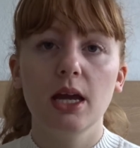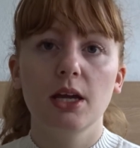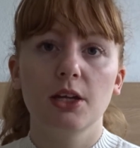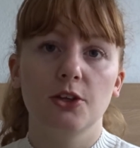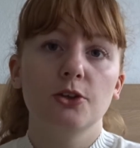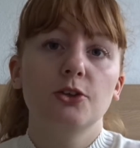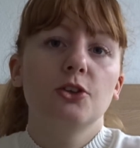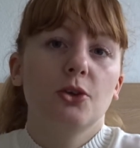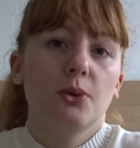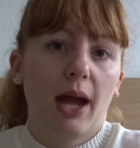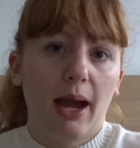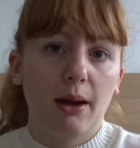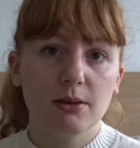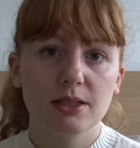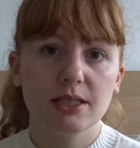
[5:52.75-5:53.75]
you do
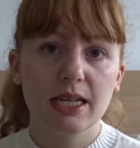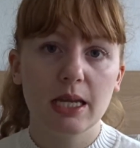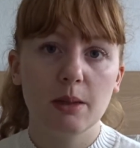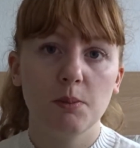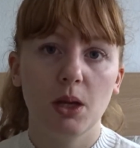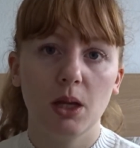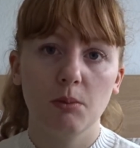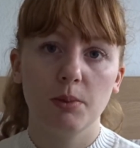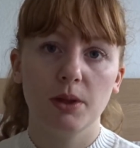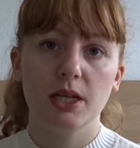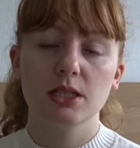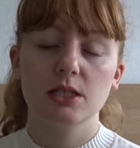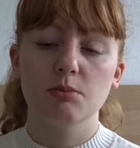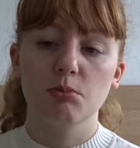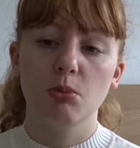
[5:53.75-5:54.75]
housekeeping but
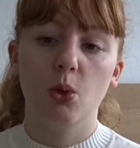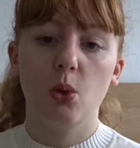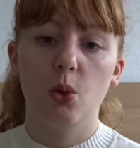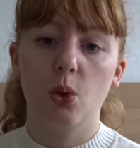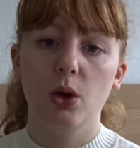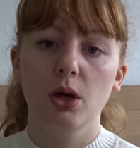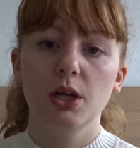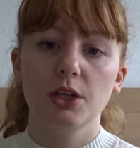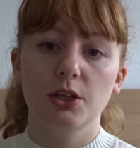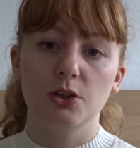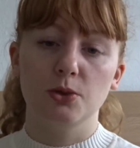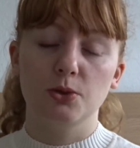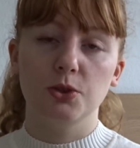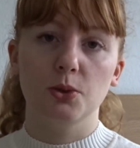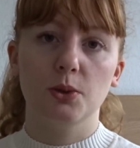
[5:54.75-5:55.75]
it's more
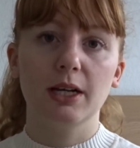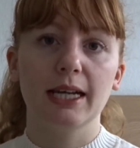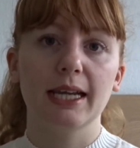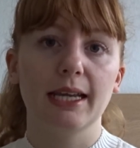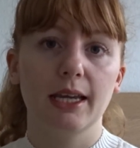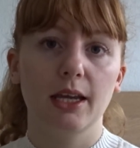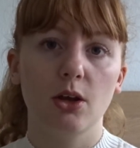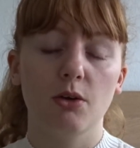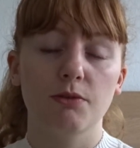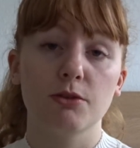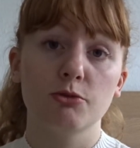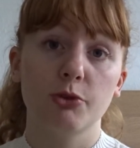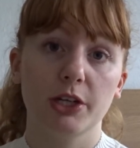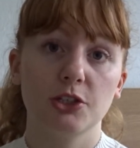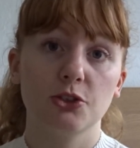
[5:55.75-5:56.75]
you do cleaning of the
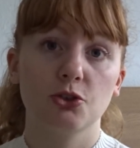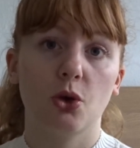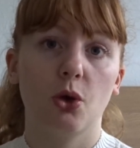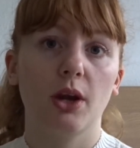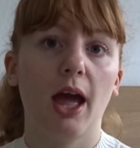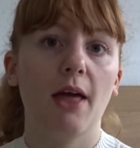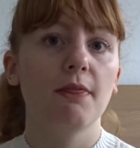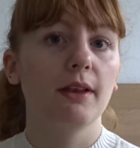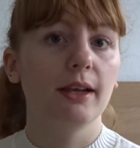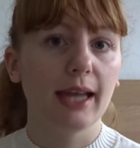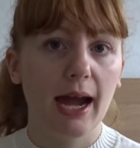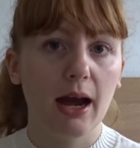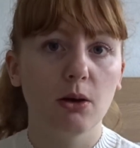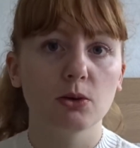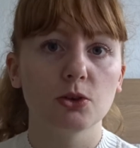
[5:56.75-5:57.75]
restaurant and the
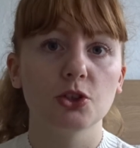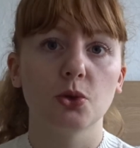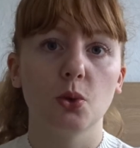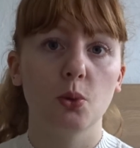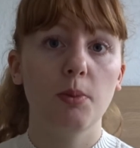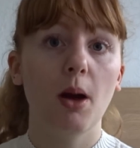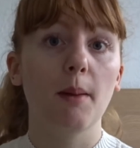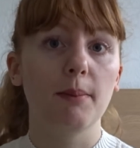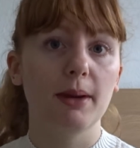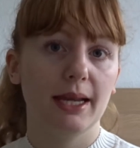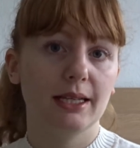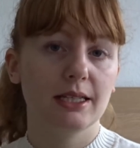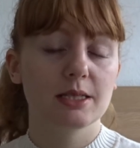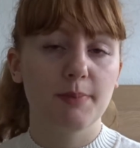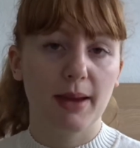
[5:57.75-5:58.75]
lounge and all
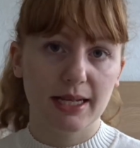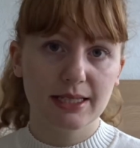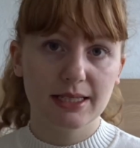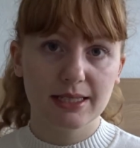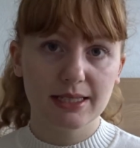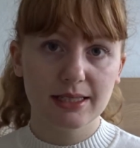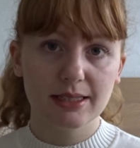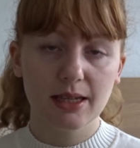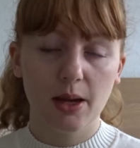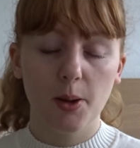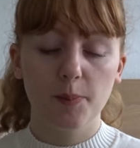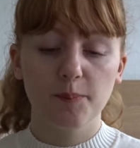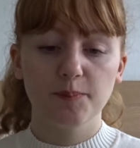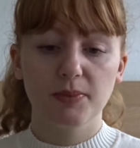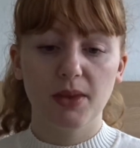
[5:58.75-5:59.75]
public spaces
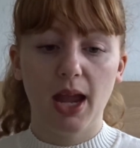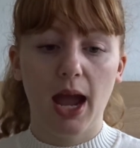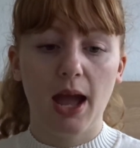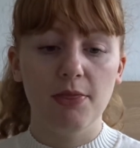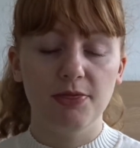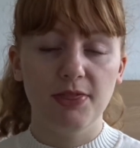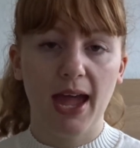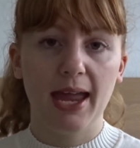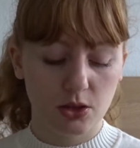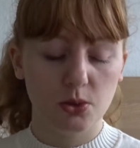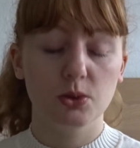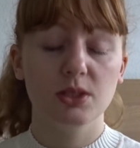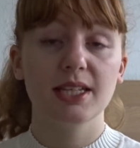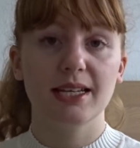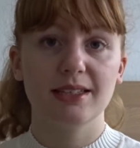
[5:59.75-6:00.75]
and then
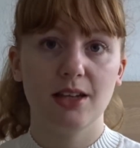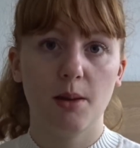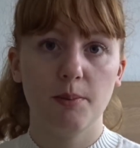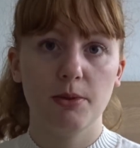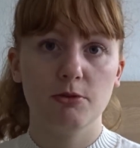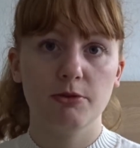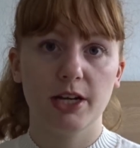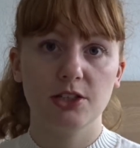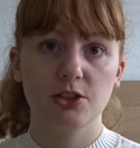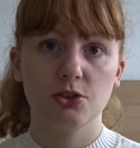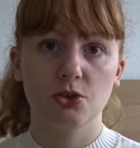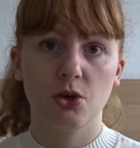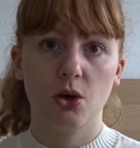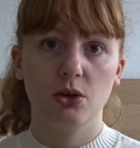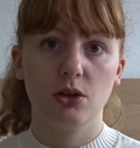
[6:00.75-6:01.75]
you set up the
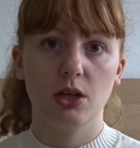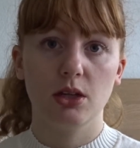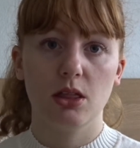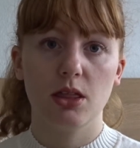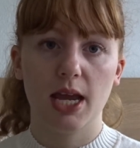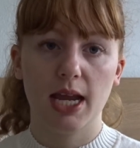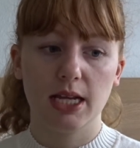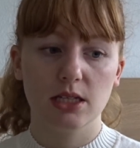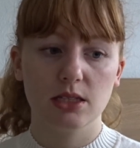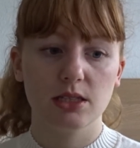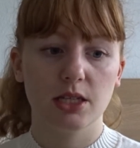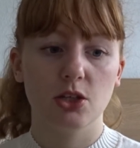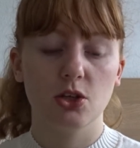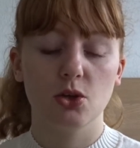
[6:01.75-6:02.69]
restaurant and things and